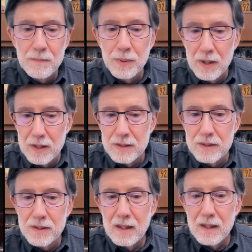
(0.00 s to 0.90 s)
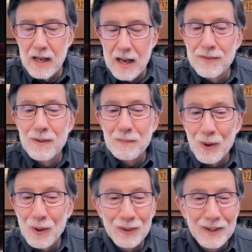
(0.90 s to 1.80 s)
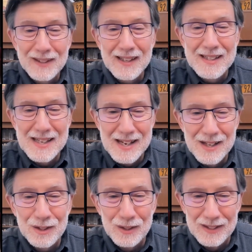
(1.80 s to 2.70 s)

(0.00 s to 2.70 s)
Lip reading: parts and have them all look identical.